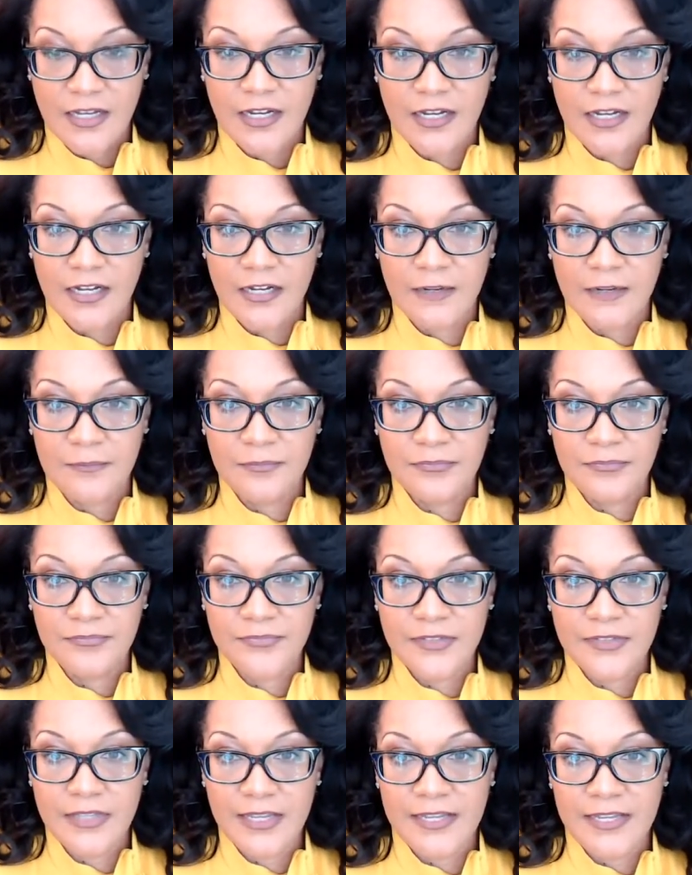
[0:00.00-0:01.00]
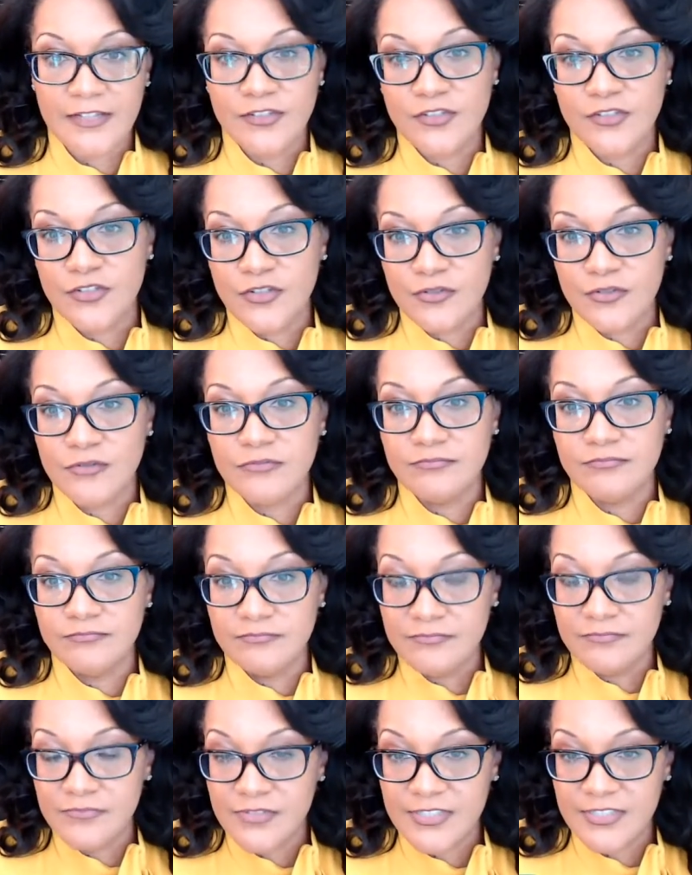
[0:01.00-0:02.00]
And you
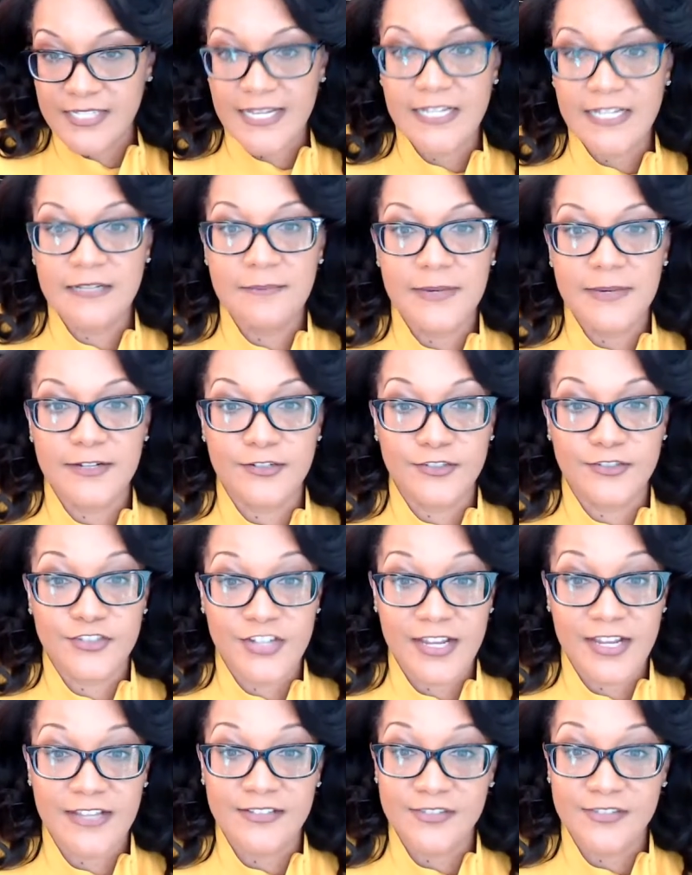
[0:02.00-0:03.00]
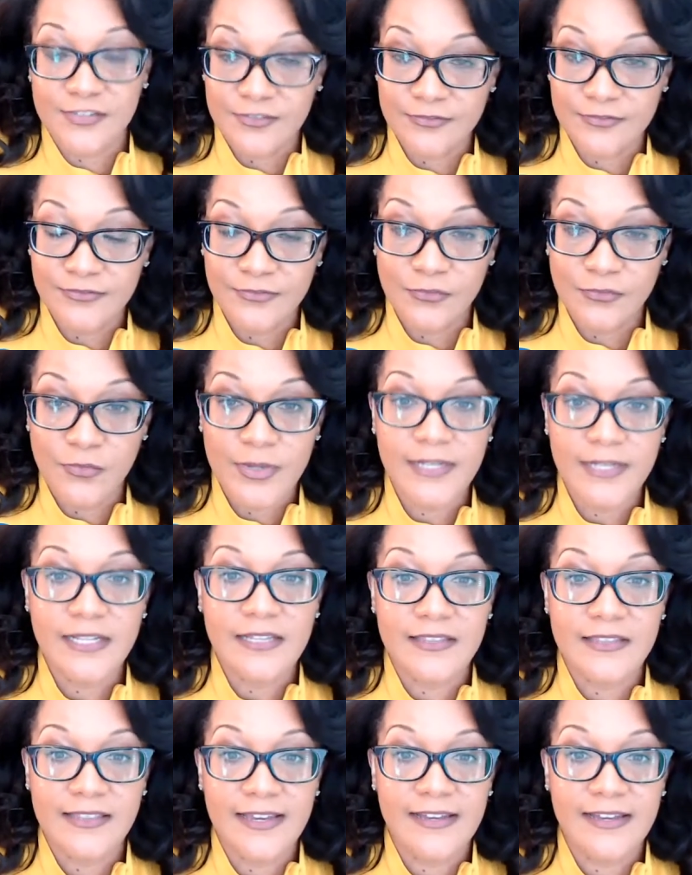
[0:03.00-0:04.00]
stand a better chance of
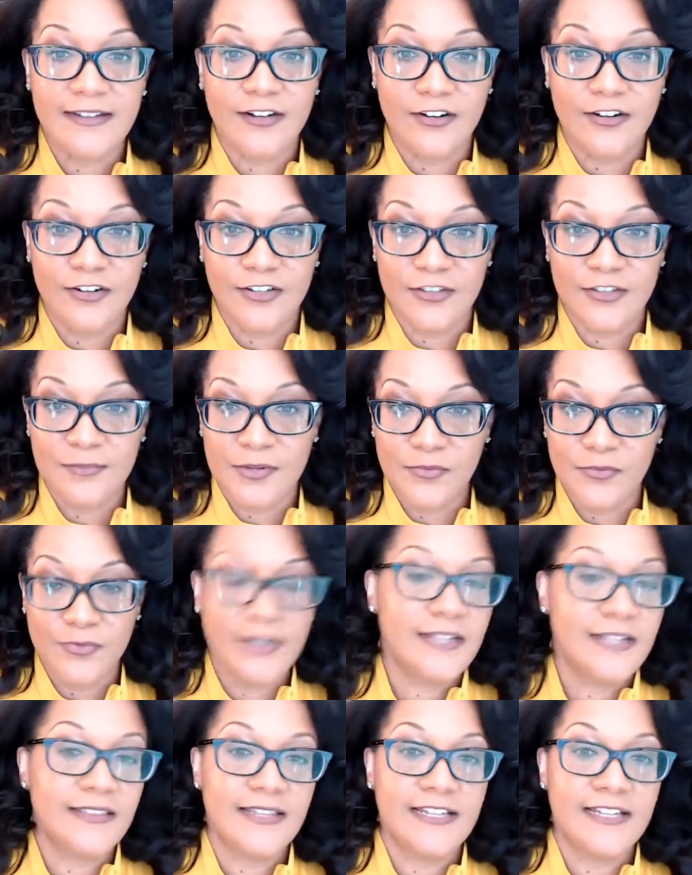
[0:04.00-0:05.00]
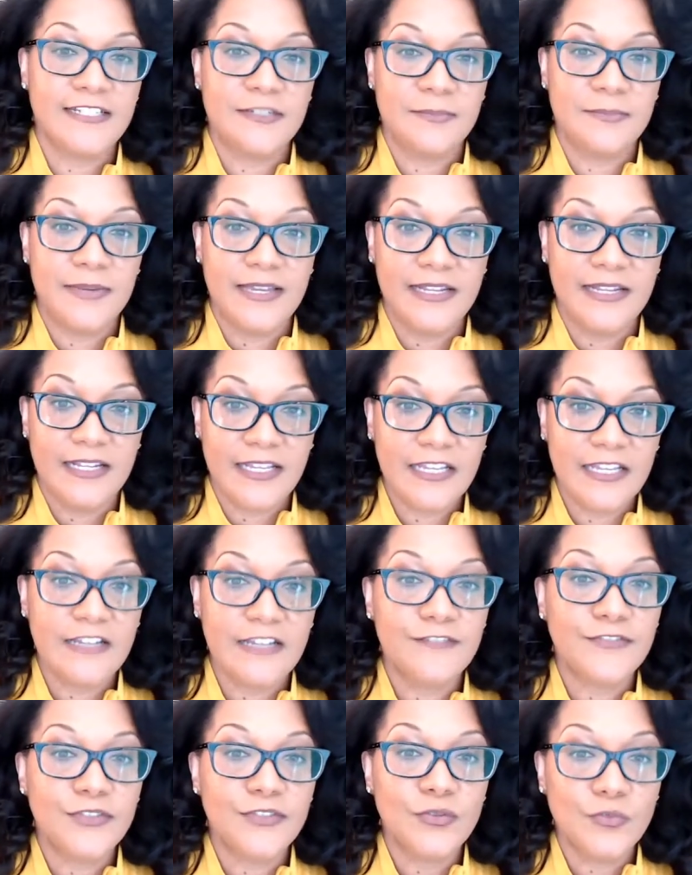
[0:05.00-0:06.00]
winning that argument, winning that debate,
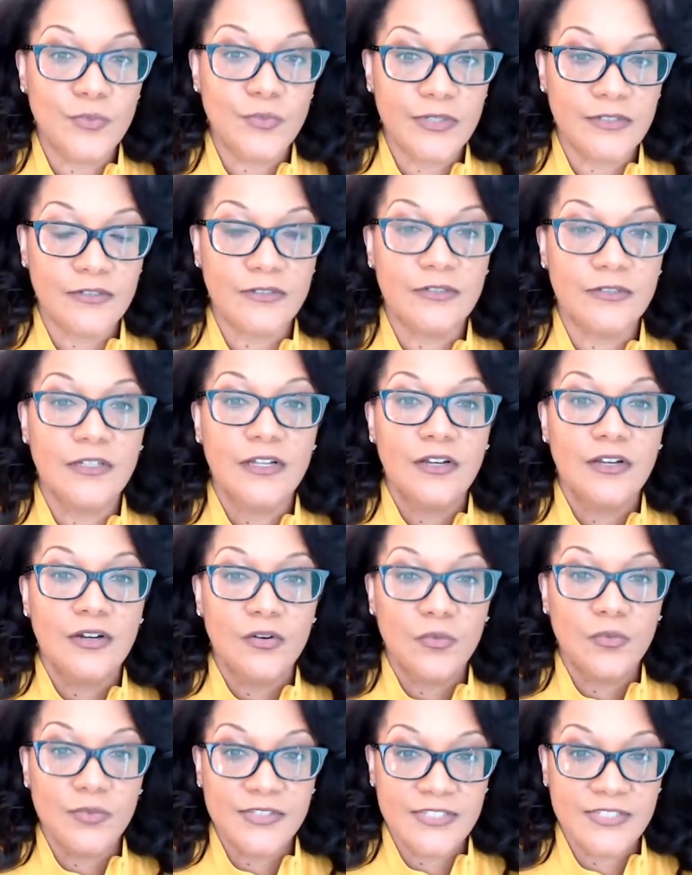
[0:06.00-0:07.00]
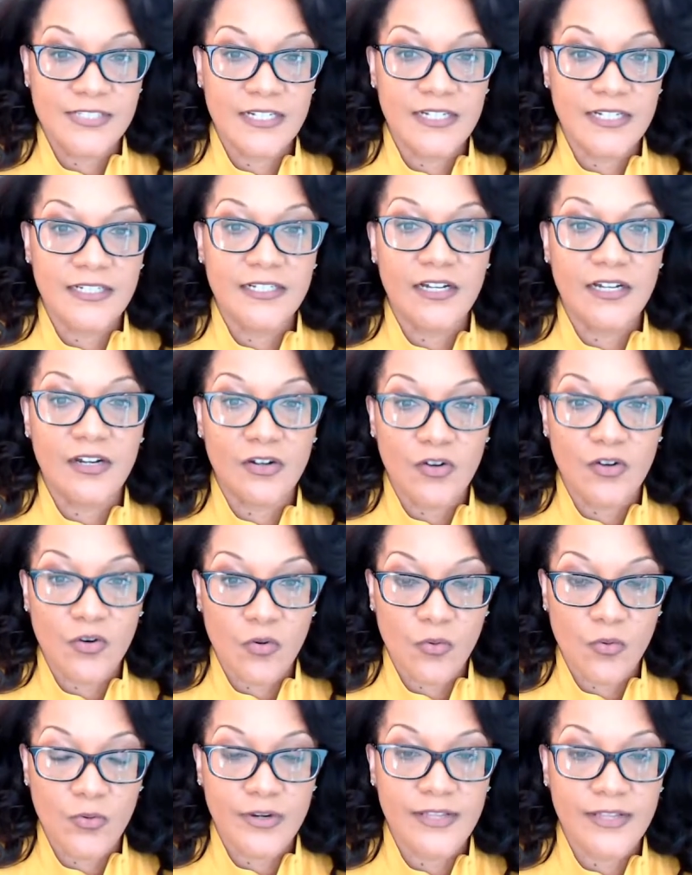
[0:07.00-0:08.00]
if the will was done
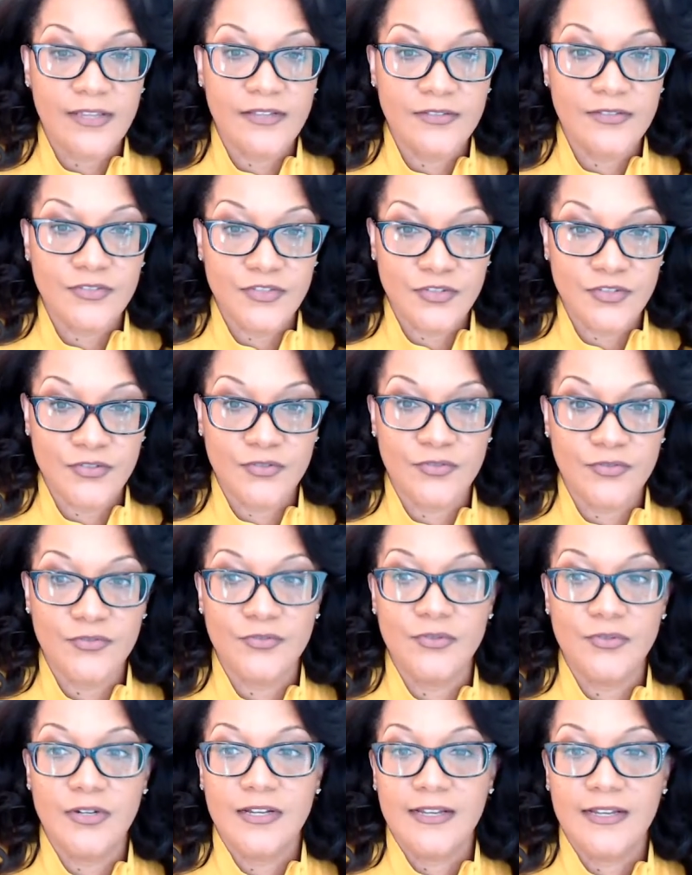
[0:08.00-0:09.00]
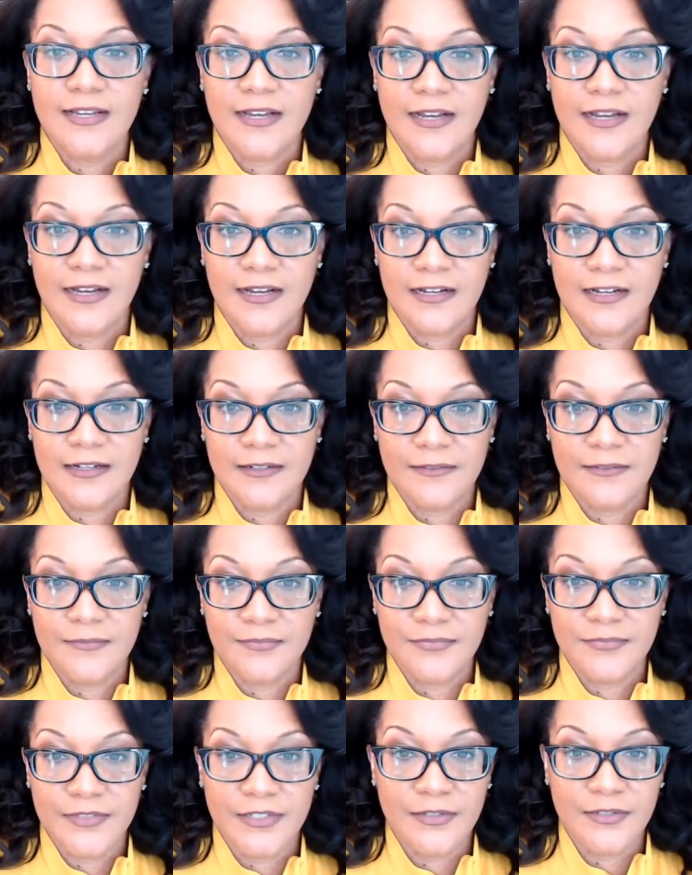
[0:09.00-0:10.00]
according to
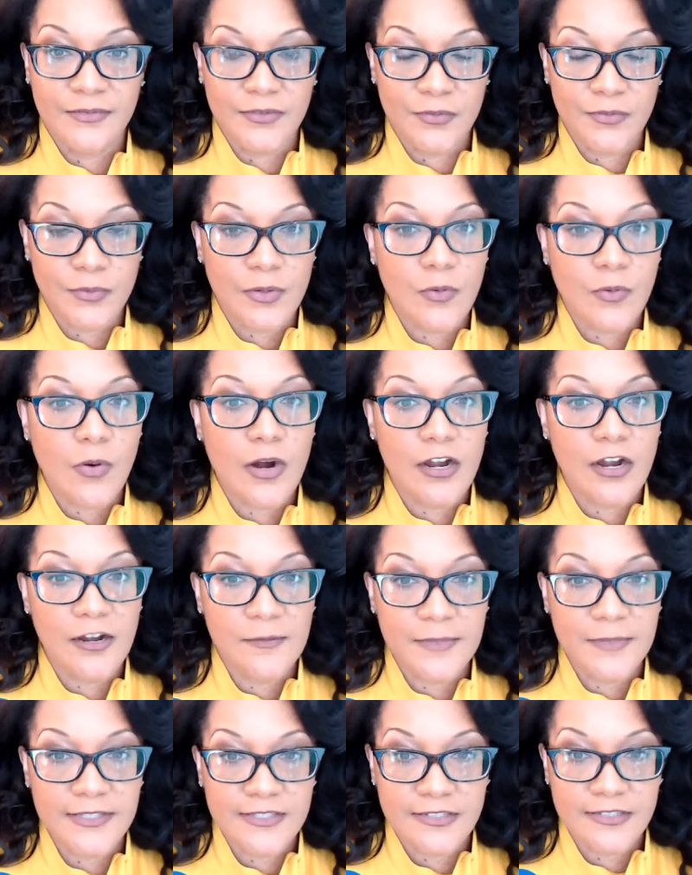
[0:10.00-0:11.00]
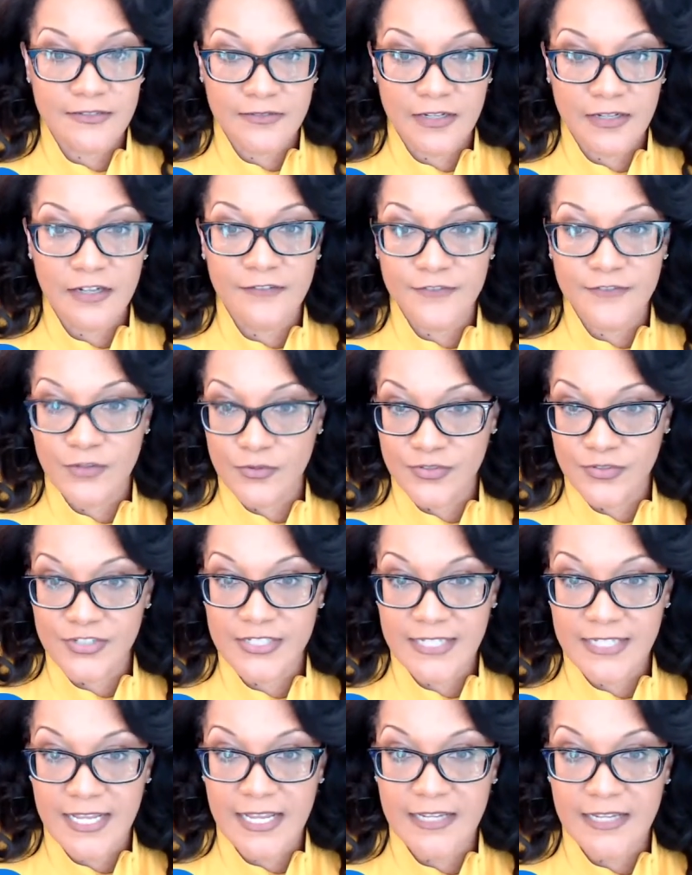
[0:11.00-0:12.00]
the requirements of your
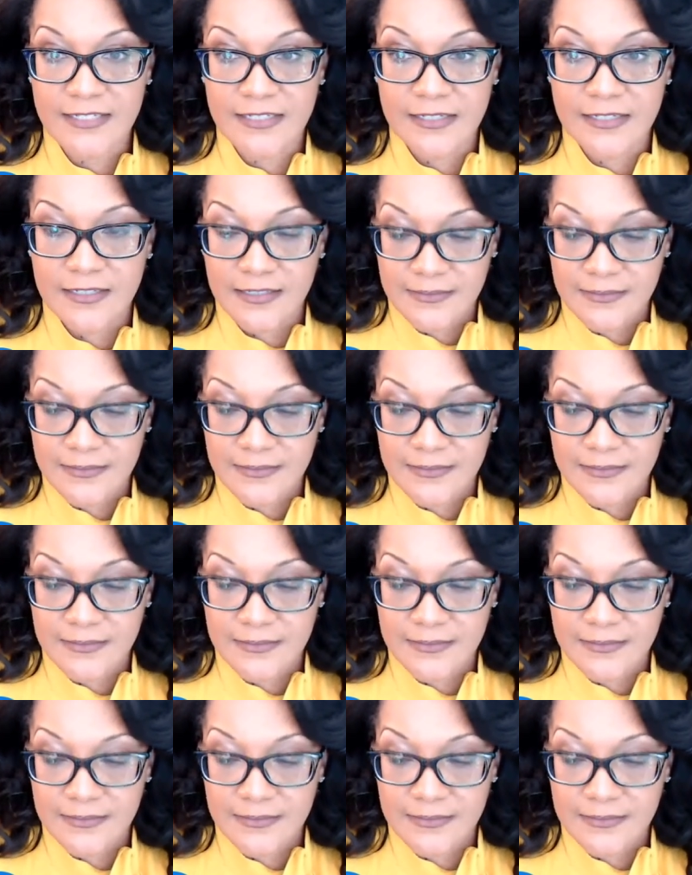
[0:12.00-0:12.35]
state.